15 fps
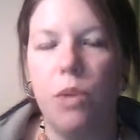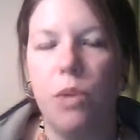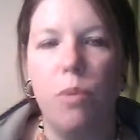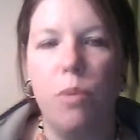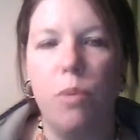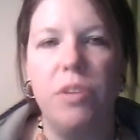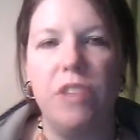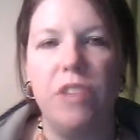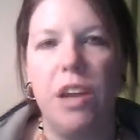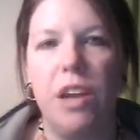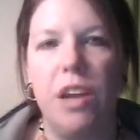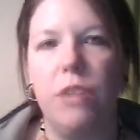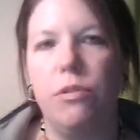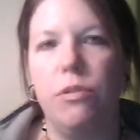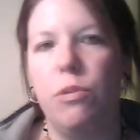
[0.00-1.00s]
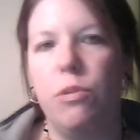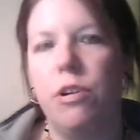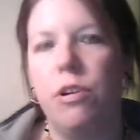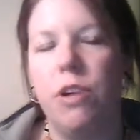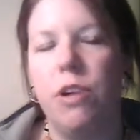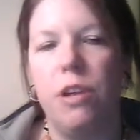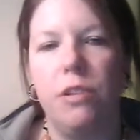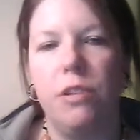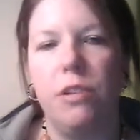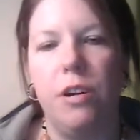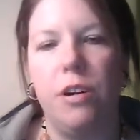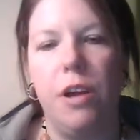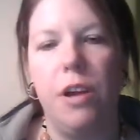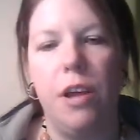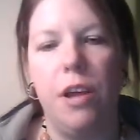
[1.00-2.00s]
be siding with one or
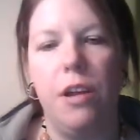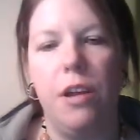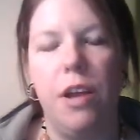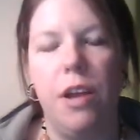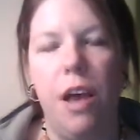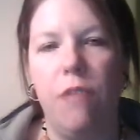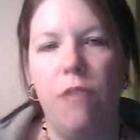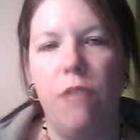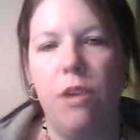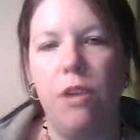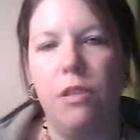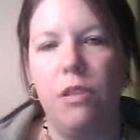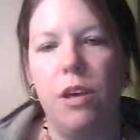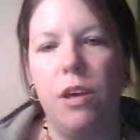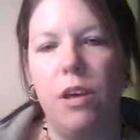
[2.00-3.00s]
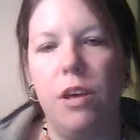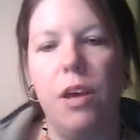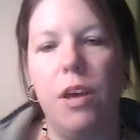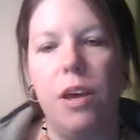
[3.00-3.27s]
another and have all the